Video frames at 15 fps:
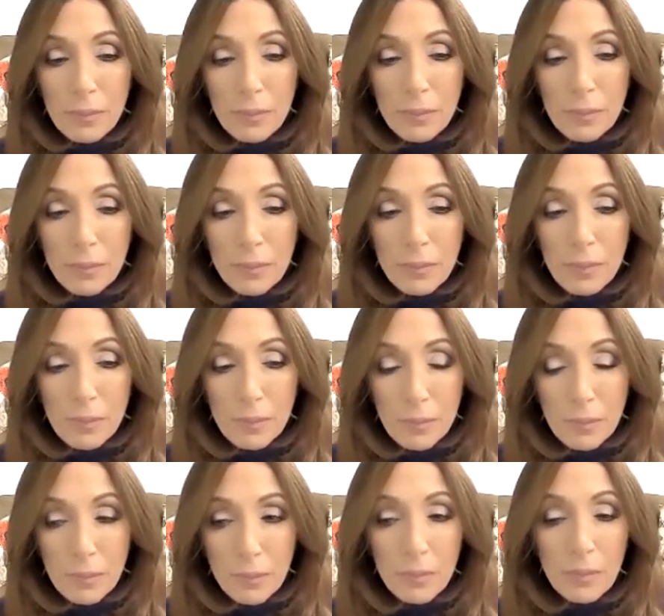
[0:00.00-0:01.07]

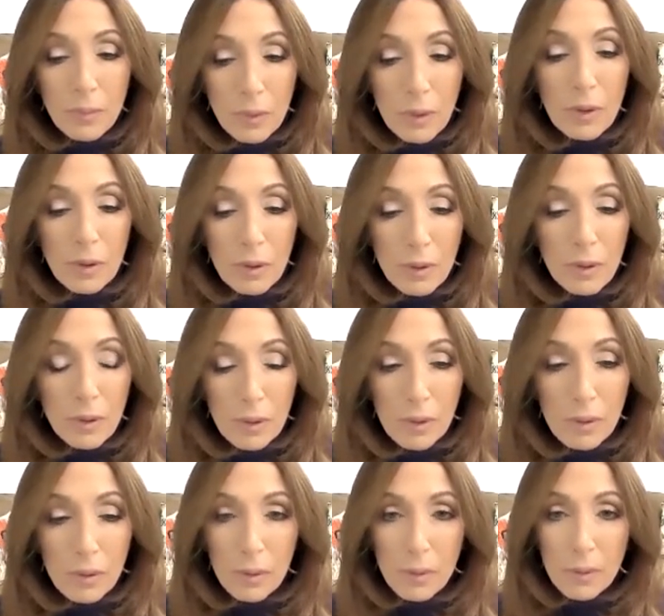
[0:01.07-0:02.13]

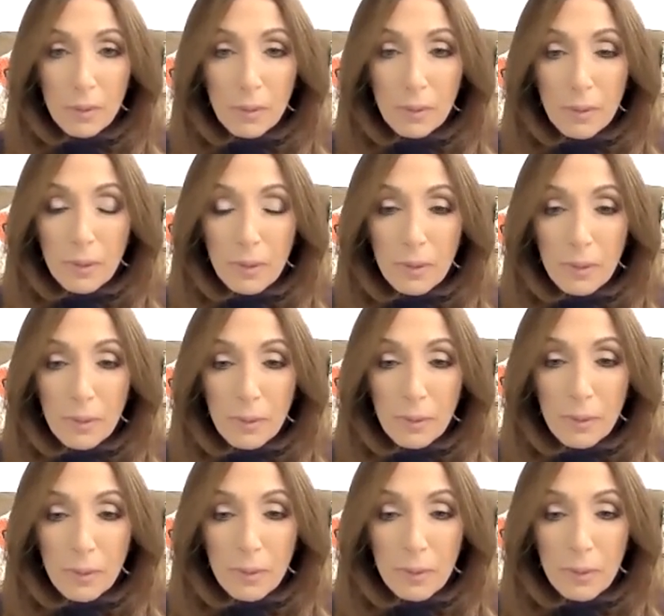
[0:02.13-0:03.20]

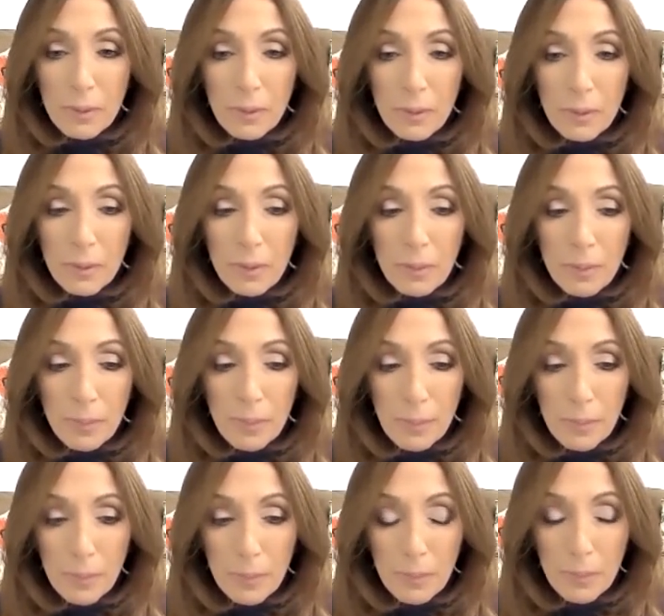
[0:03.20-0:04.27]

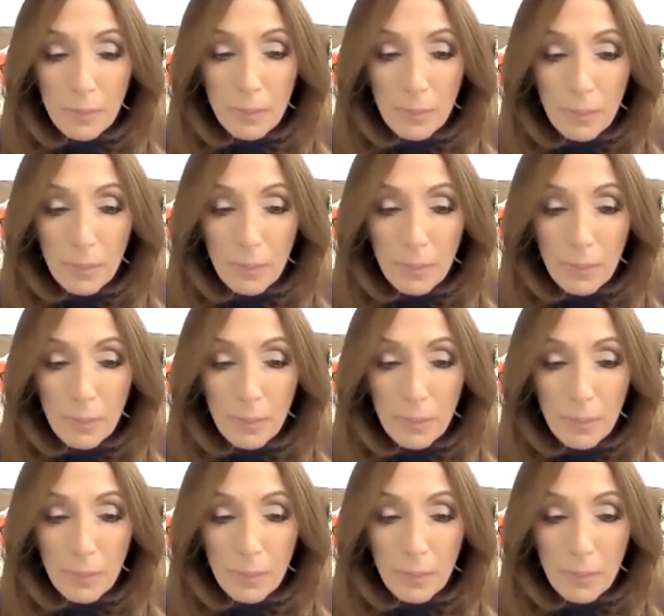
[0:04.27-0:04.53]
[no speech]